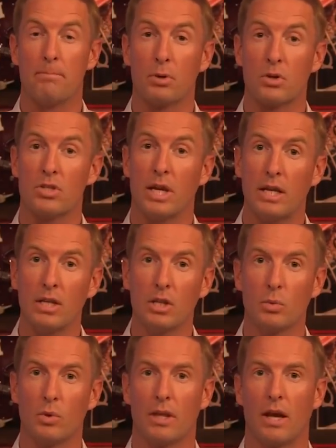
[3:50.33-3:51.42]
in
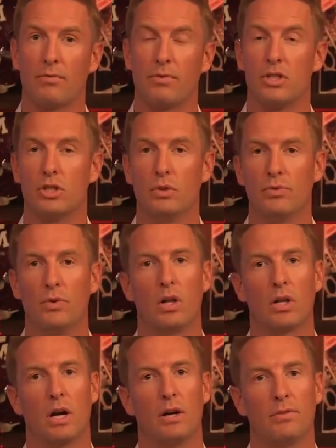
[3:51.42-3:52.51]
particular with FSU
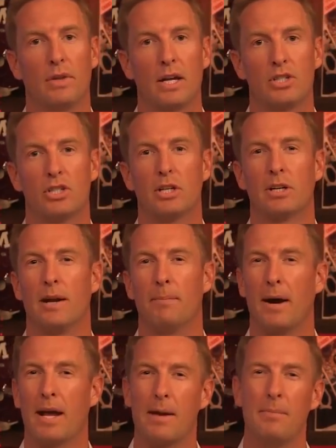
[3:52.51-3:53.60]
falling off last year
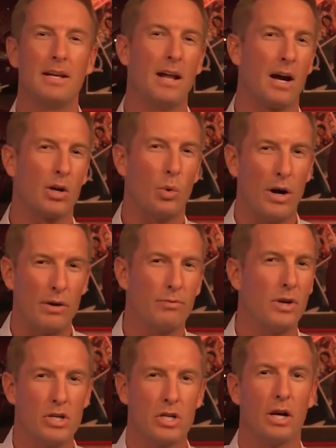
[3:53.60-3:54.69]
and Miami not quite
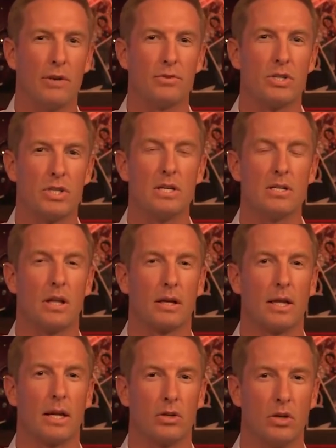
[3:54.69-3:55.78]
finishing off the season
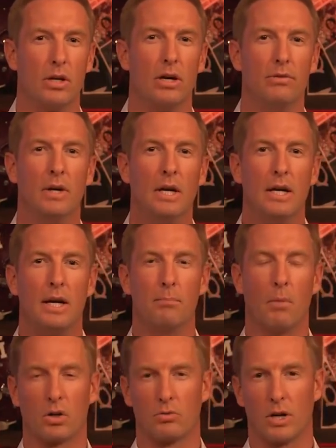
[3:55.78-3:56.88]
like they could have
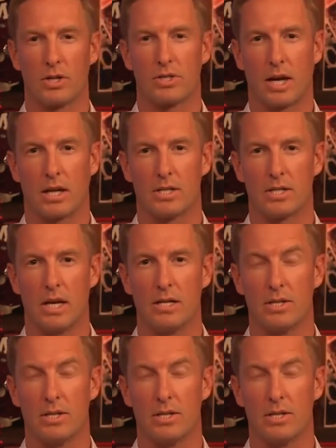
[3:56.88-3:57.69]
in Mark Richt's second